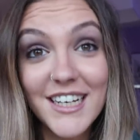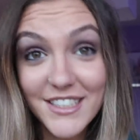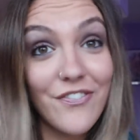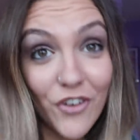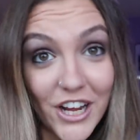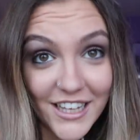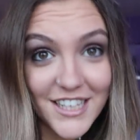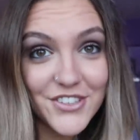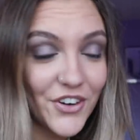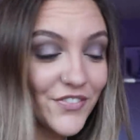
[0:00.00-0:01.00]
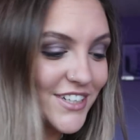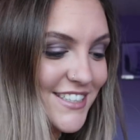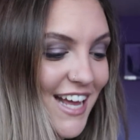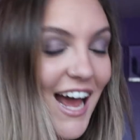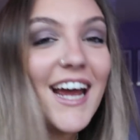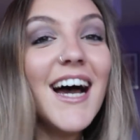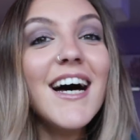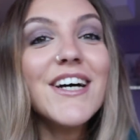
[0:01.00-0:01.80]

It's funny. That's all I'm going to say.